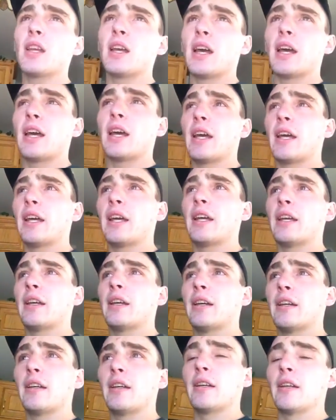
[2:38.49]

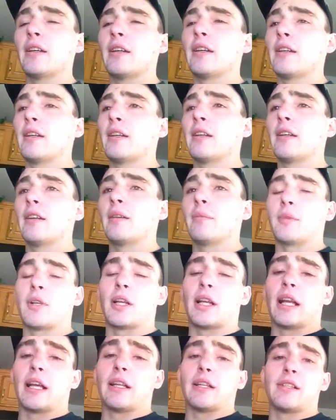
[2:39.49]
I'm
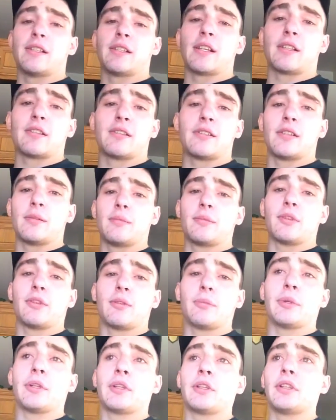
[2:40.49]
glad I at least got to see him a
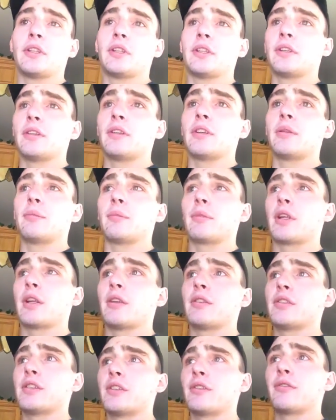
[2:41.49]
little bit, and I'm glad
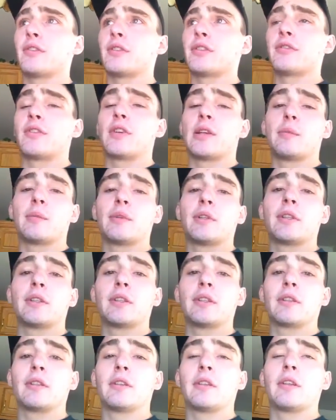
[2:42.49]
I was here for his family,
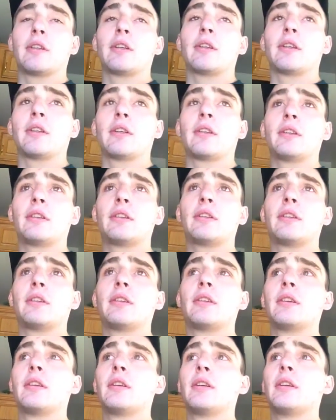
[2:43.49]
and
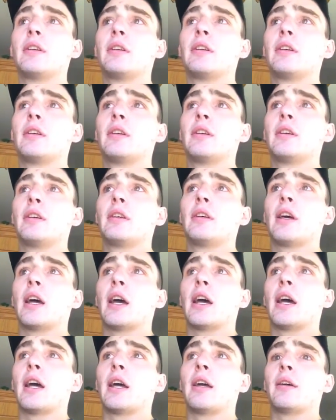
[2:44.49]

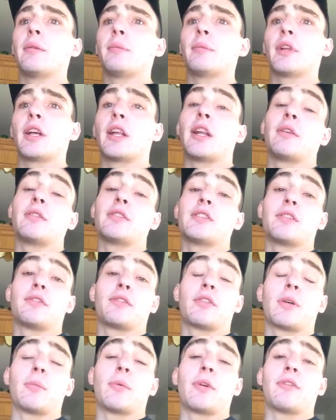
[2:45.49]
I'm glad I was here
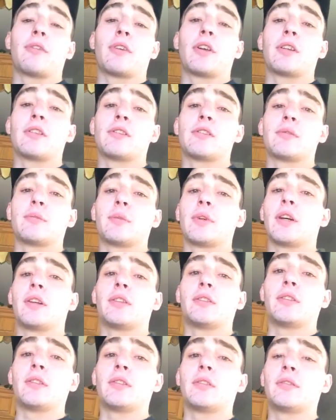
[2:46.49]
for all my friends. We
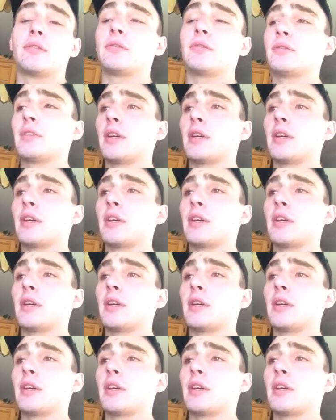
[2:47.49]
all dove.